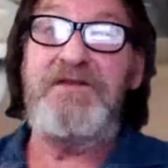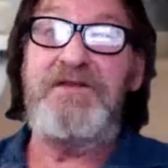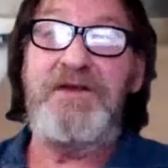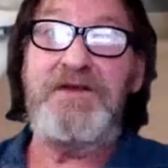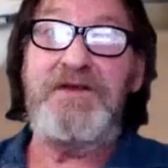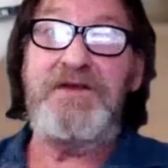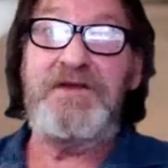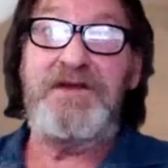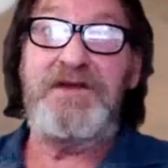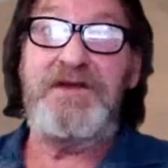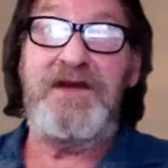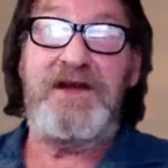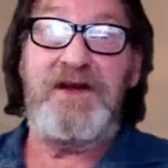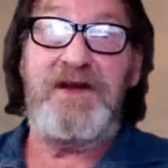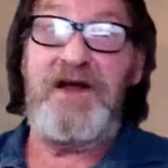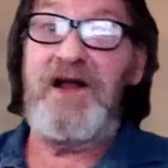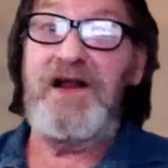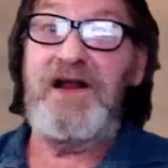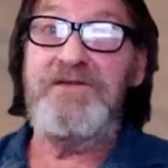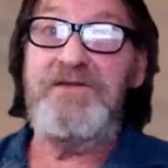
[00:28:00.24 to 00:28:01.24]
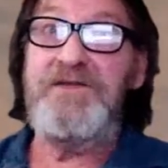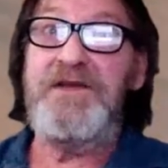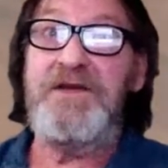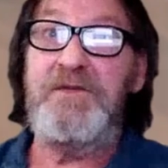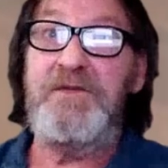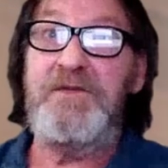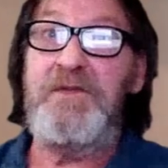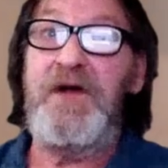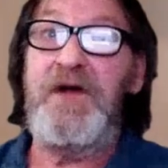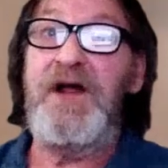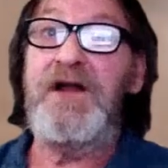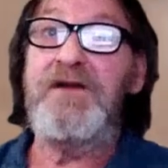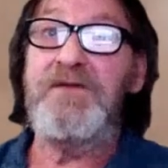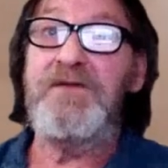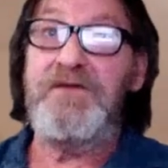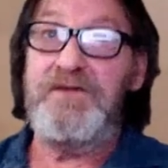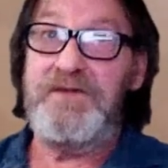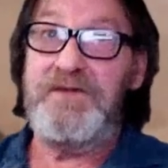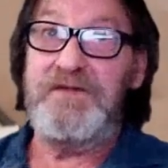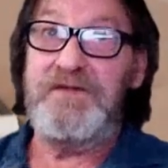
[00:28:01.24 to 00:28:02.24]
they've also got all of the
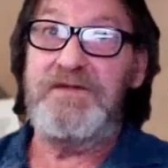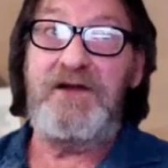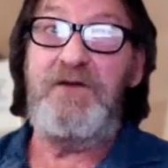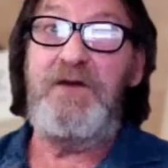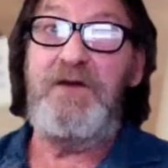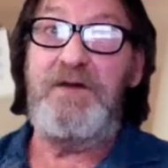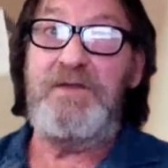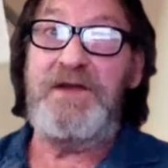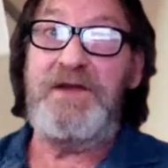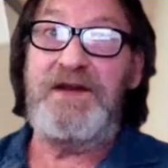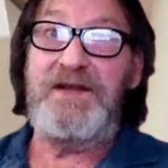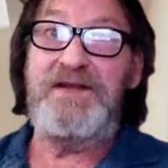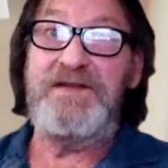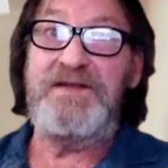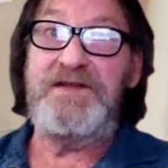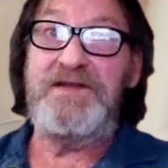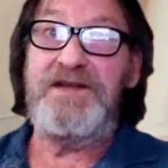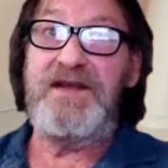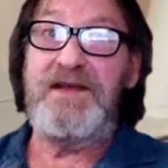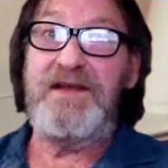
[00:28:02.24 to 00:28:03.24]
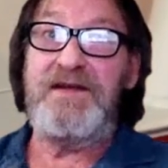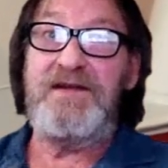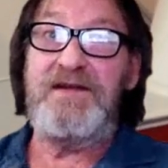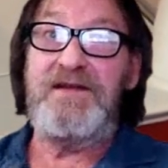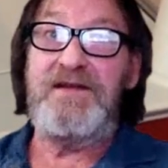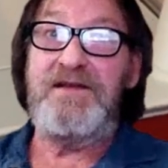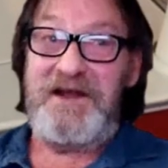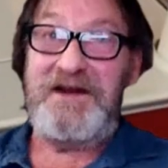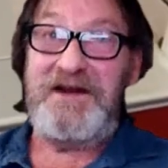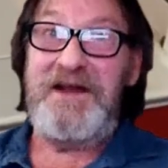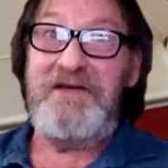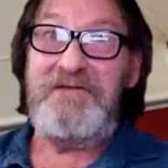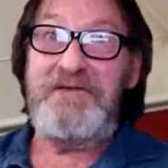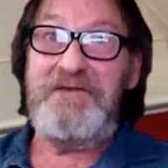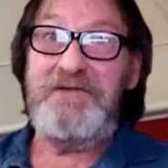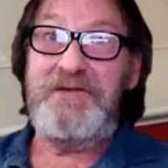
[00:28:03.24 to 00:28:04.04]
Apollo equipment inside, enough